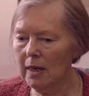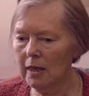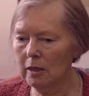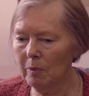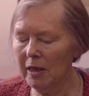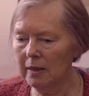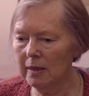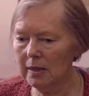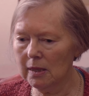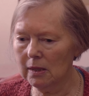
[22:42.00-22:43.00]
it had been,
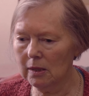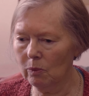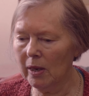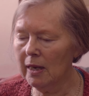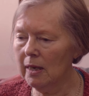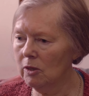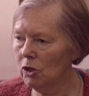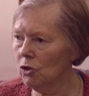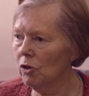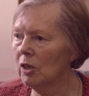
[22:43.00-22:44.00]
this is the way he had
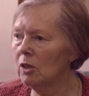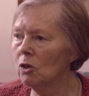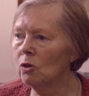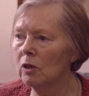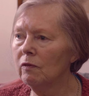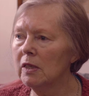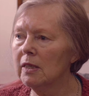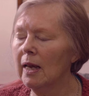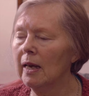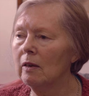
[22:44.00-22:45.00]
struggled all of his
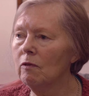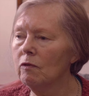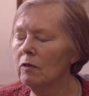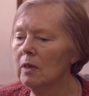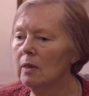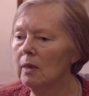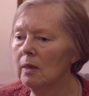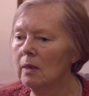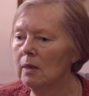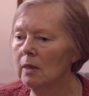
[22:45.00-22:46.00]
life.
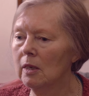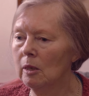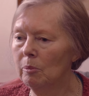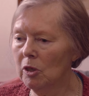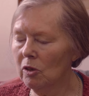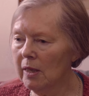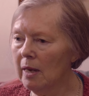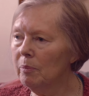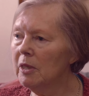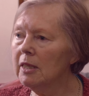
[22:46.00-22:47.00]
But on
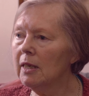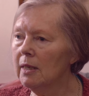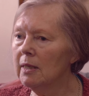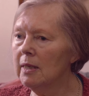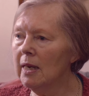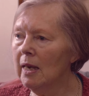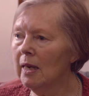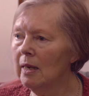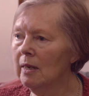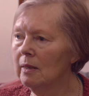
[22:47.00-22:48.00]
that particular
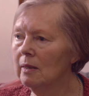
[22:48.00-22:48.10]
day,